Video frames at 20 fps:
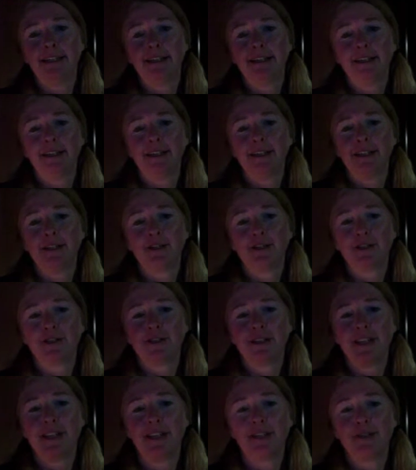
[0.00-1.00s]
I just
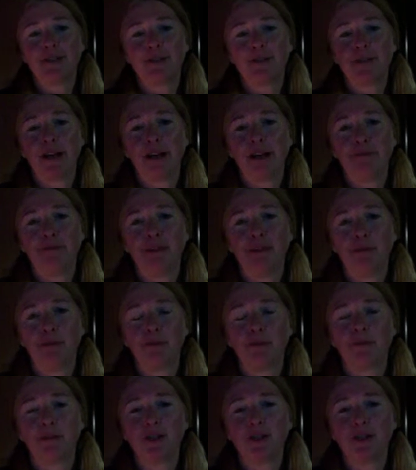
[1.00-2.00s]
need to have the
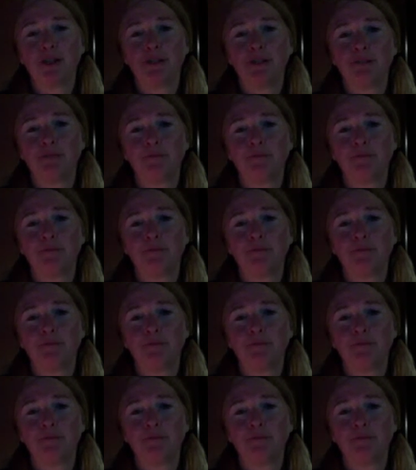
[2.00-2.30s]
permission.